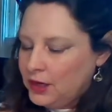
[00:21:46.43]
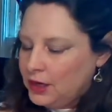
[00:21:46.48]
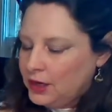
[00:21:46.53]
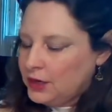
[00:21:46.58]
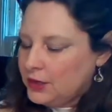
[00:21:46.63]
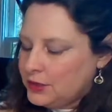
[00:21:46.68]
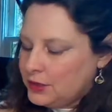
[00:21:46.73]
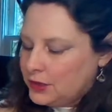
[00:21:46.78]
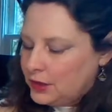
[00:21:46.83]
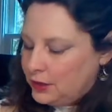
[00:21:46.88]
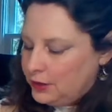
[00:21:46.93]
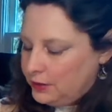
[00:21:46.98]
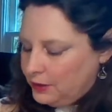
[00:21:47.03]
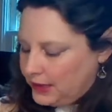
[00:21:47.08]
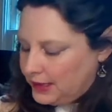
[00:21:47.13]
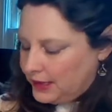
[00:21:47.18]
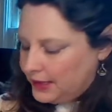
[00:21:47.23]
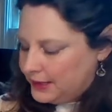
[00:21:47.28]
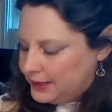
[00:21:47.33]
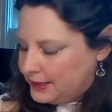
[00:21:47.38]
So
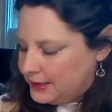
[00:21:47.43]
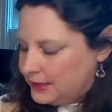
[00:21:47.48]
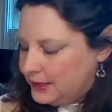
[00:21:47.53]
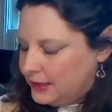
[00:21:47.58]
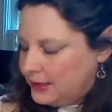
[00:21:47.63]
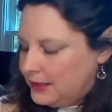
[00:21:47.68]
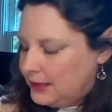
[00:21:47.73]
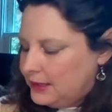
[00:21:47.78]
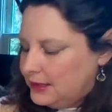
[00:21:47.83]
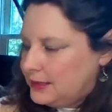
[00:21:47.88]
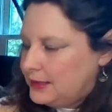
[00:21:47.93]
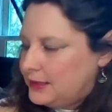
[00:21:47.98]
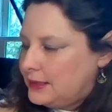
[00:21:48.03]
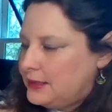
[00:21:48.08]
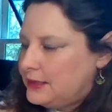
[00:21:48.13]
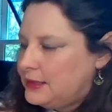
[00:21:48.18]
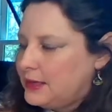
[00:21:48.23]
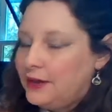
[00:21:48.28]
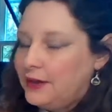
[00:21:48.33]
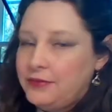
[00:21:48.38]
a
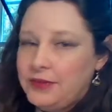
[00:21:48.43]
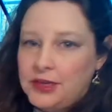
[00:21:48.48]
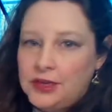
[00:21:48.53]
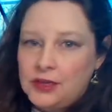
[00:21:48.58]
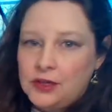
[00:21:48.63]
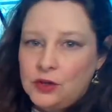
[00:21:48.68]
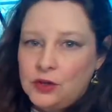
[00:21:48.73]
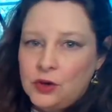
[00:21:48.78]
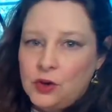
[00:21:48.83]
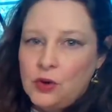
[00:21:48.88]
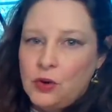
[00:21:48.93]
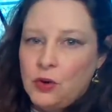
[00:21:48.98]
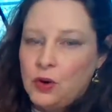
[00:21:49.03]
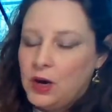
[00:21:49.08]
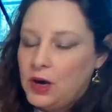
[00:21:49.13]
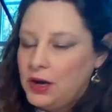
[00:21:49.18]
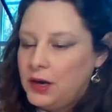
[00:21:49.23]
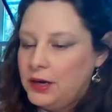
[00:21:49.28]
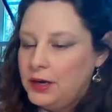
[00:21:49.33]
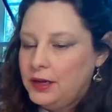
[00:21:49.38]
C7
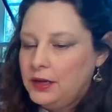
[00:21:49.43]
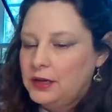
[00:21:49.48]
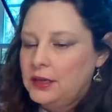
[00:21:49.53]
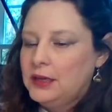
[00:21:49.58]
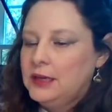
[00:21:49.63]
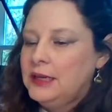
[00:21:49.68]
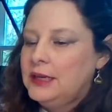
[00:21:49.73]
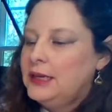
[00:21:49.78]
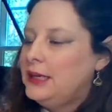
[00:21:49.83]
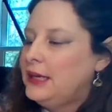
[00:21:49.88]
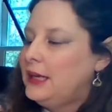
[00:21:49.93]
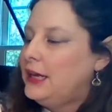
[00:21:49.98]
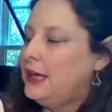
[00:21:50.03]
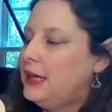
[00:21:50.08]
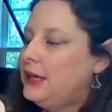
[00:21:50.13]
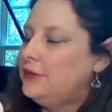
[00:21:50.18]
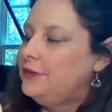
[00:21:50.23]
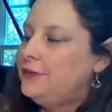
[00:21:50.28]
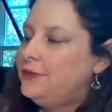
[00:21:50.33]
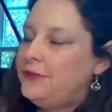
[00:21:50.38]
chord,
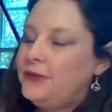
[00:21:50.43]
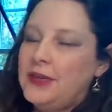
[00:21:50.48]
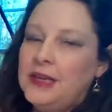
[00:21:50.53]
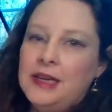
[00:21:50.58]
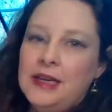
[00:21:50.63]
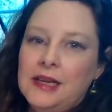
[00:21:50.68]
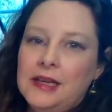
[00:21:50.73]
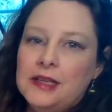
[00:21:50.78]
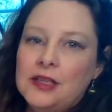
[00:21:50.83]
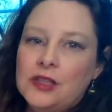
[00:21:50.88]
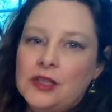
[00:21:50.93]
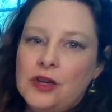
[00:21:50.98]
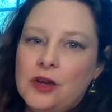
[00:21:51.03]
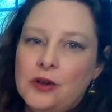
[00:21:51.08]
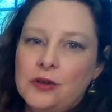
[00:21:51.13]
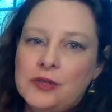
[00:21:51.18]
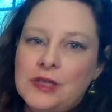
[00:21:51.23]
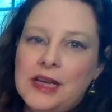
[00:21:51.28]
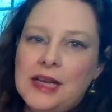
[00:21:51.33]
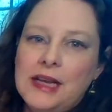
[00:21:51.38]
if it is
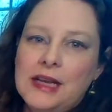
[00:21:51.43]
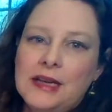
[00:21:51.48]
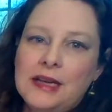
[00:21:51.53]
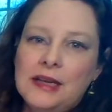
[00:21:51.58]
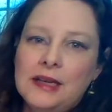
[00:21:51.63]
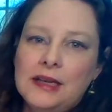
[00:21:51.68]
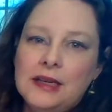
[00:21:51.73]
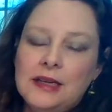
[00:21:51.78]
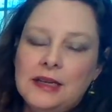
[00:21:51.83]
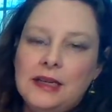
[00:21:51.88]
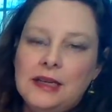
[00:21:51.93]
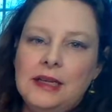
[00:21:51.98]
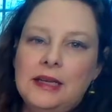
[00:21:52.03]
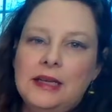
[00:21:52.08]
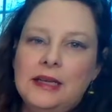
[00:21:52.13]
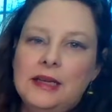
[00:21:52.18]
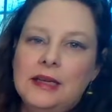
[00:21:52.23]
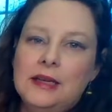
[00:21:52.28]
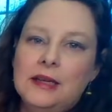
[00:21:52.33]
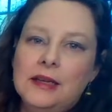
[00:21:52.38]
notated
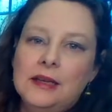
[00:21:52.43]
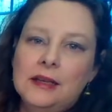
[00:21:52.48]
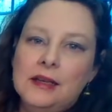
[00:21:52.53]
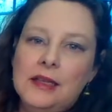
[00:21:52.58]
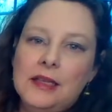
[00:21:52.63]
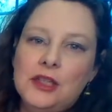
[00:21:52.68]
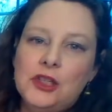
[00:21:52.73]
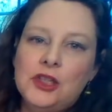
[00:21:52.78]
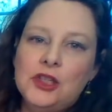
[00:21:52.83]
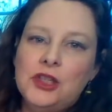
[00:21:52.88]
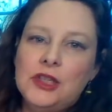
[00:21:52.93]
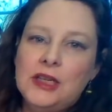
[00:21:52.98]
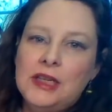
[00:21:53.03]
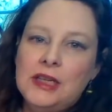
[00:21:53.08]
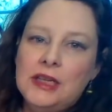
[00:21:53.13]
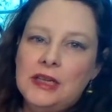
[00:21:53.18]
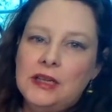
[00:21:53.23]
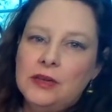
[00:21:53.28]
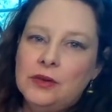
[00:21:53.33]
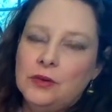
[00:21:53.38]
in a lead
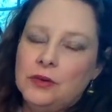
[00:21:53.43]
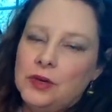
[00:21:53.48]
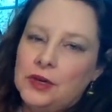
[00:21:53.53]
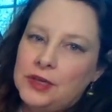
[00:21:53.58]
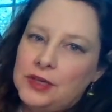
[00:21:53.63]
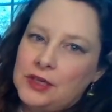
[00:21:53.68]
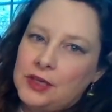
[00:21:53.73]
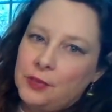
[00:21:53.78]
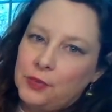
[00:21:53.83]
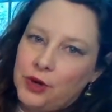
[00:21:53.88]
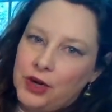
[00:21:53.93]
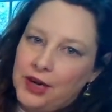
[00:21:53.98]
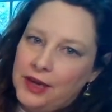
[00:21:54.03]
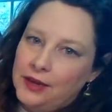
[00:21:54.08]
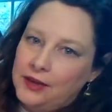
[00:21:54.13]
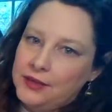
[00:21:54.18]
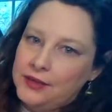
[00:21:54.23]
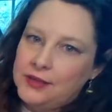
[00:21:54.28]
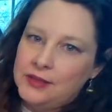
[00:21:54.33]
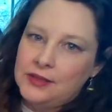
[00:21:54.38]
sheet or somewhere
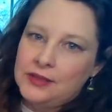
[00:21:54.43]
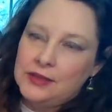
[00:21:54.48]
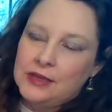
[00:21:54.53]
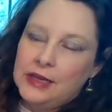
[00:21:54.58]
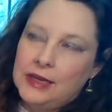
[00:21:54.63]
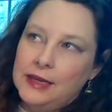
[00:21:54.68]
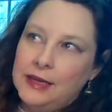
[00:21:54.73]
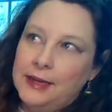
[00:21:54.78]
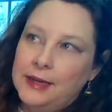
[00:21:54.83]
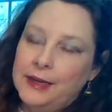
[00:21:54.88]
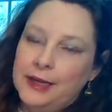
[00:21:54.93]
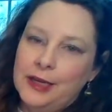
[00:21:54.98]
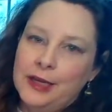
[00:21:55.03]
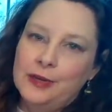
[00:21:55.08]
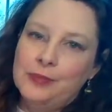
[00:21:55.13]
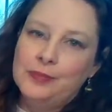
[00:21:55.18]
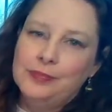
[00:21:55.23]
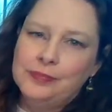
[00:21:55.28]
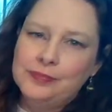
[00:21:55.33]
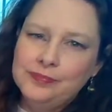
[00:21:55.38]
else,
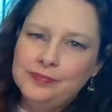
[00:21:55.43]
or